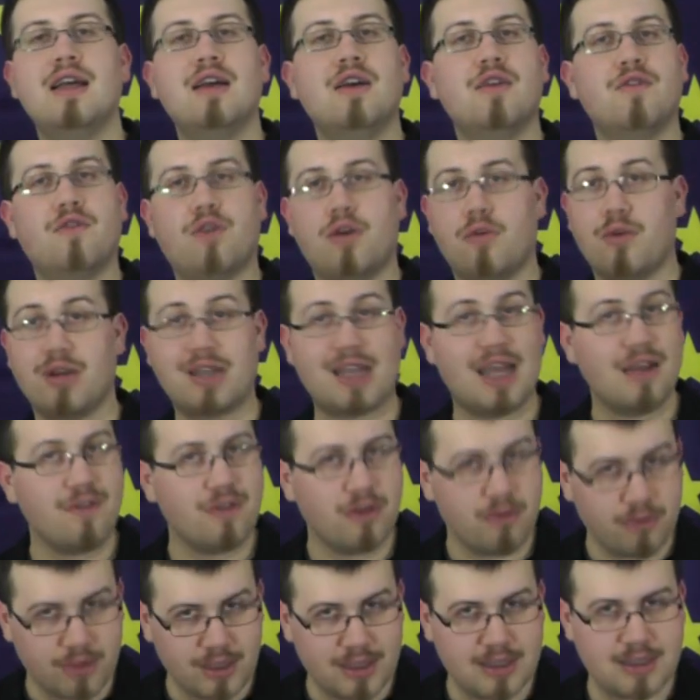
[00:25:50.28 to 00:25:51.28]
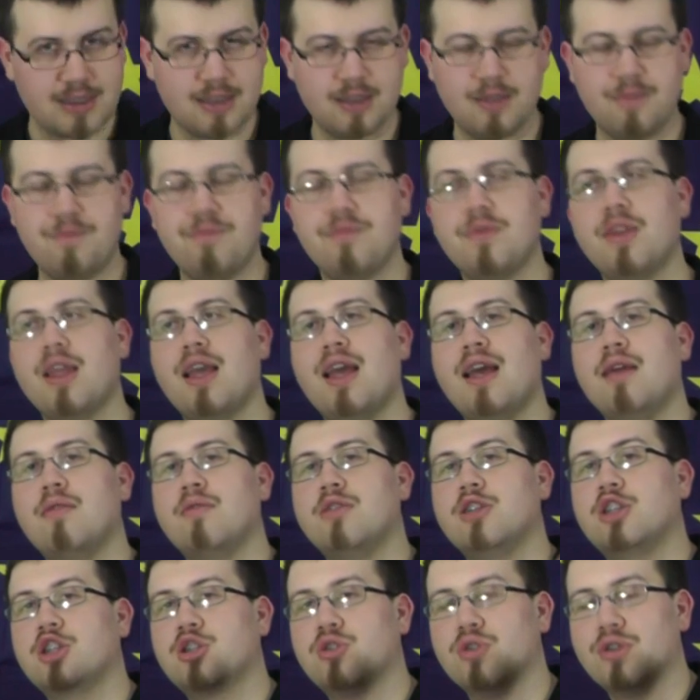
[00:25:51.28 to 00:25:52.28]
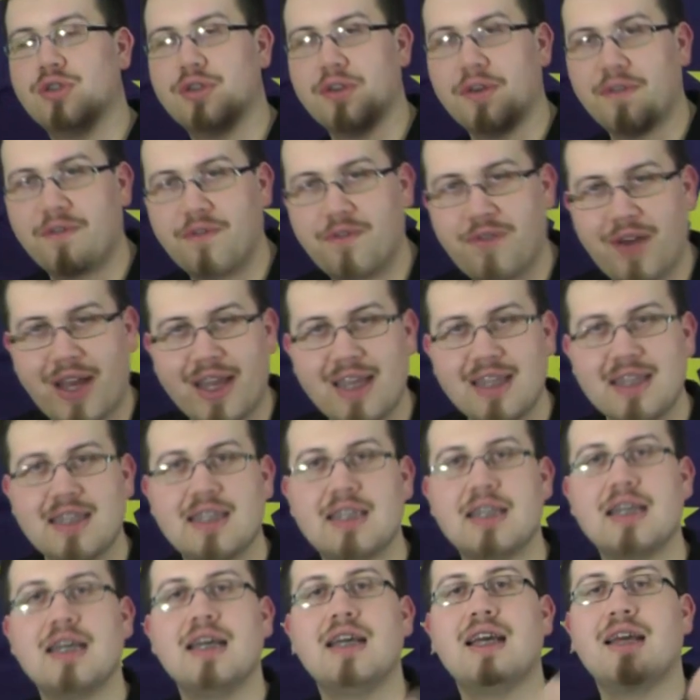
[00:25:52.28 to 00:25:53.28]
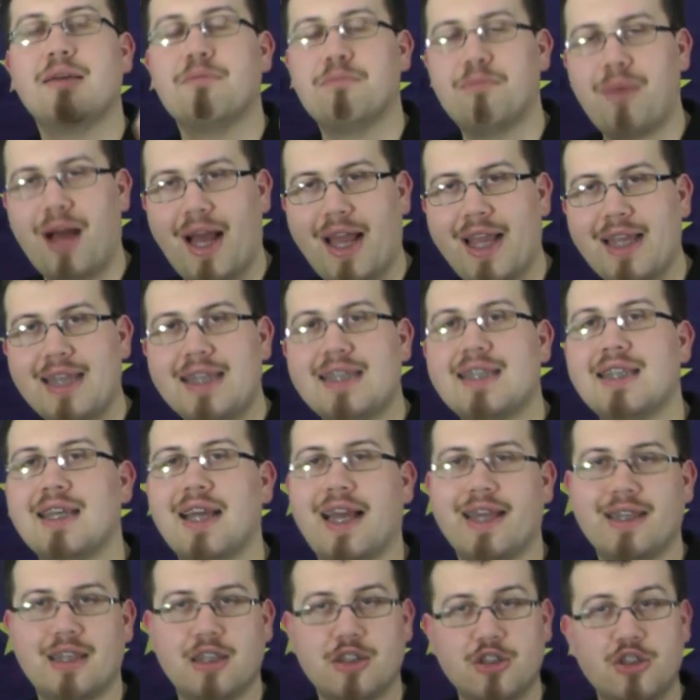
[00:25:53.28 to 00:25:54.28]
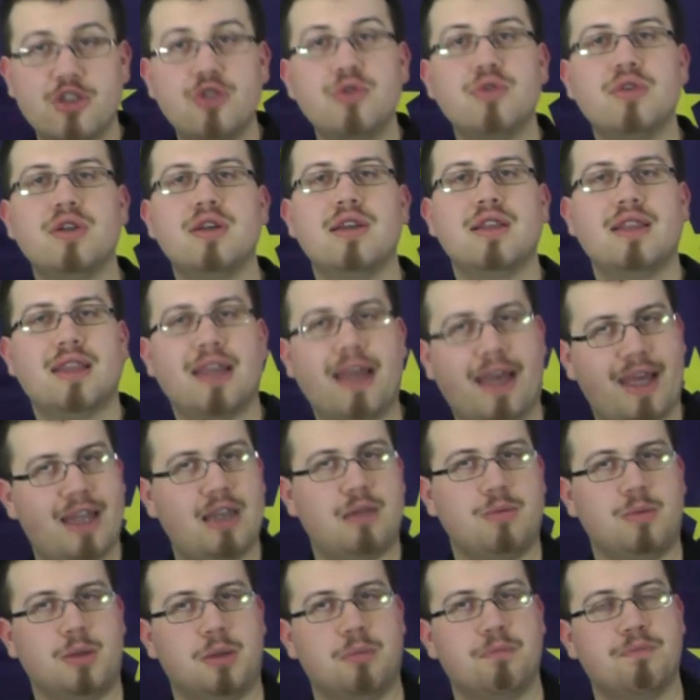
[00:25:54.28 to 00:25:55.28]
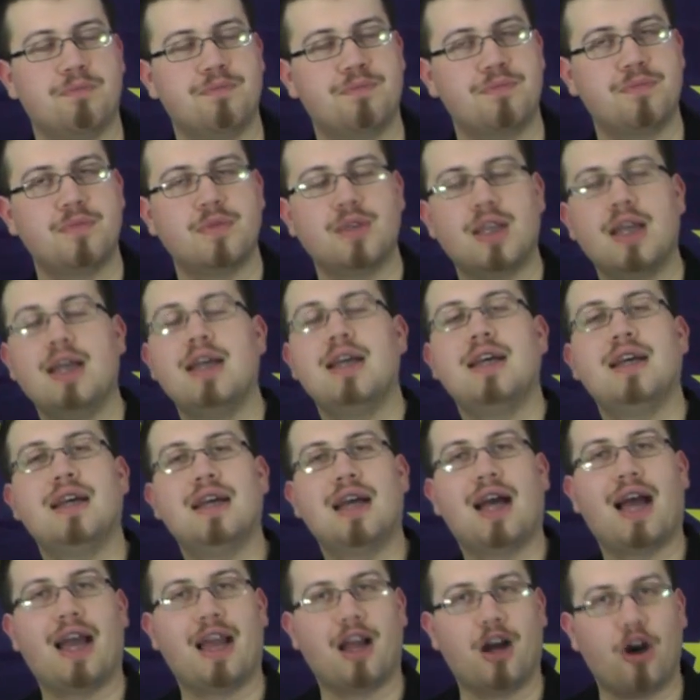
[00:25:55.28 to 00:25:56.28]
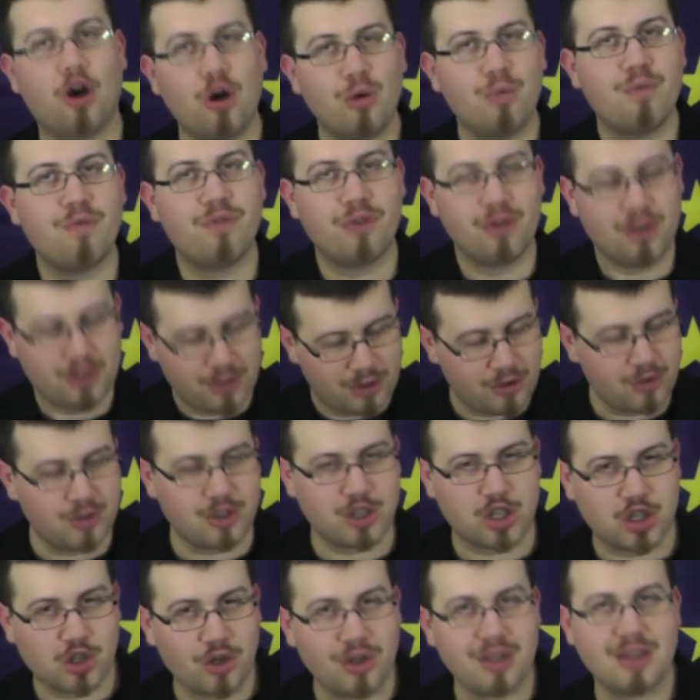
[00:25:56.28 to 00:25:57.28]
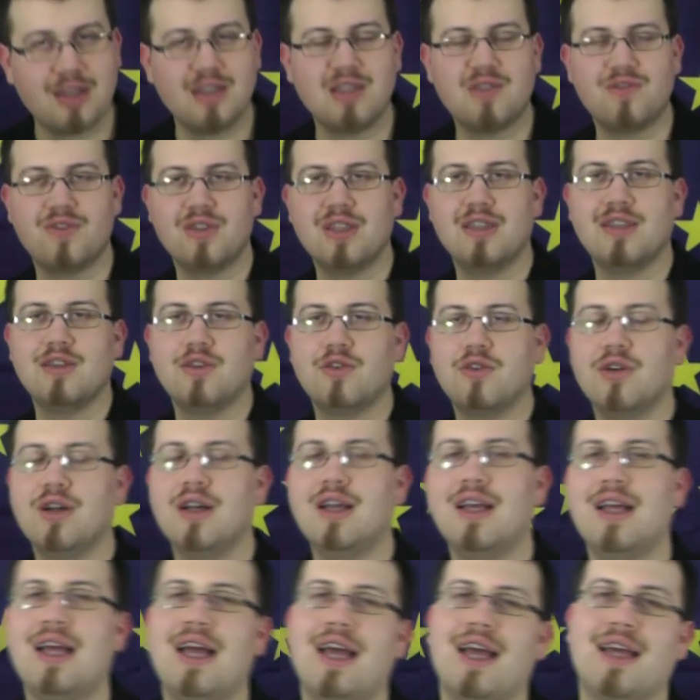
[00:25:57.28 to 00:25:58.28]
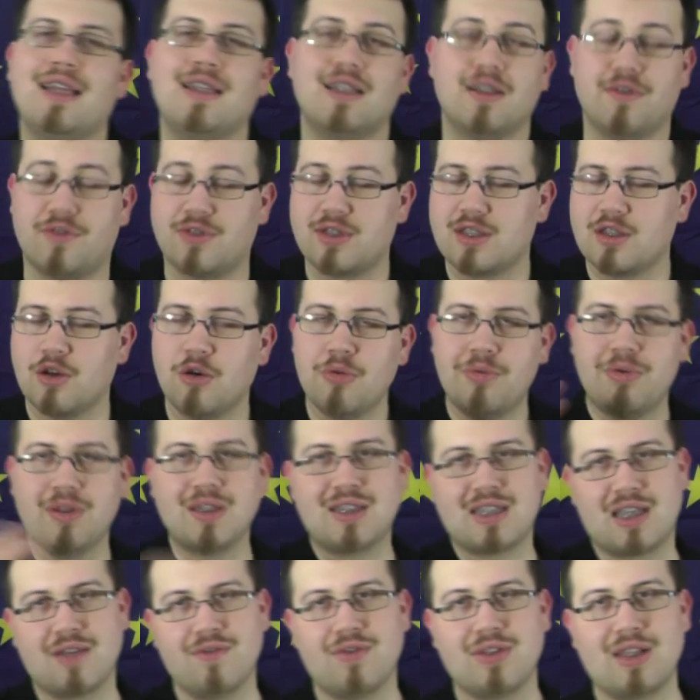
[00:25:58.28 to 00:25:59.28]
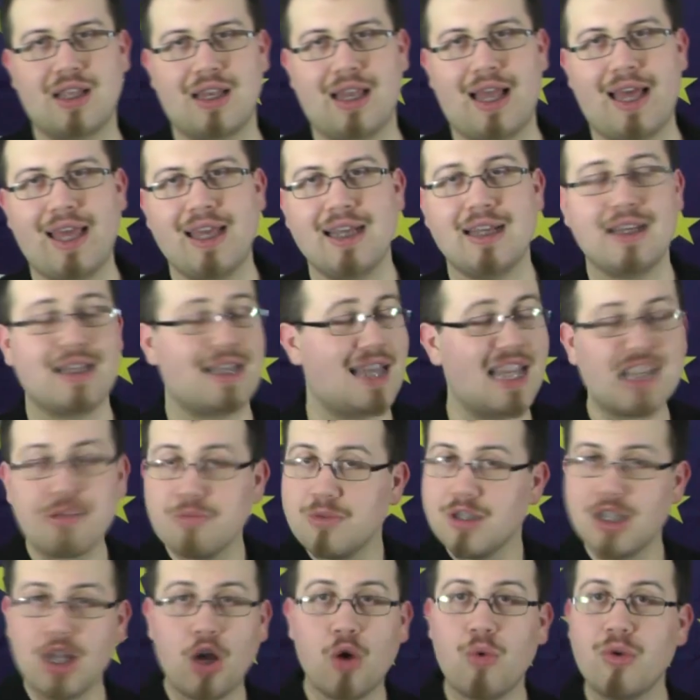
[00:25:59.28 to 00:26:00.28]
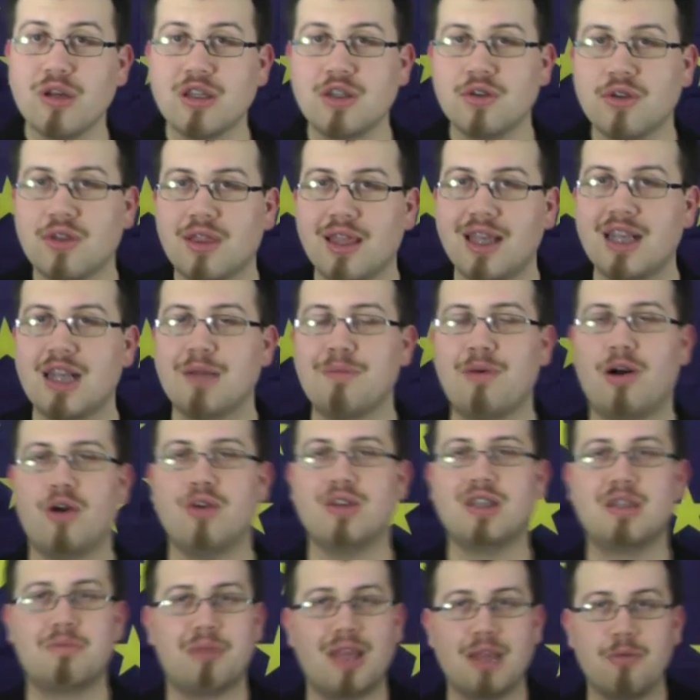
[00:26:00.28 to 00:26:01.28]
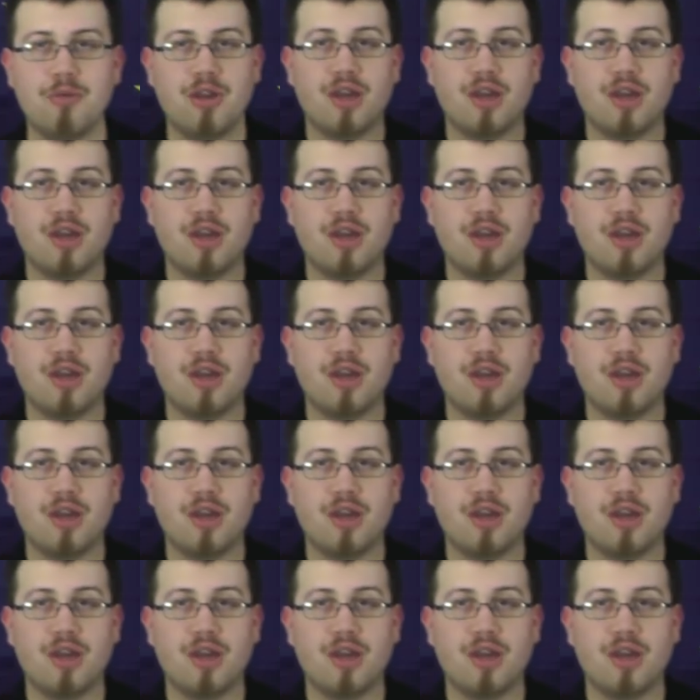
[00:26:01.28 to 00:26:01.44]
for whatever reason, which could fight, bind, and endure the enemy. I hope you enjoyed this video, and if so, please give it a like. Let me know what you think about it. Maybe you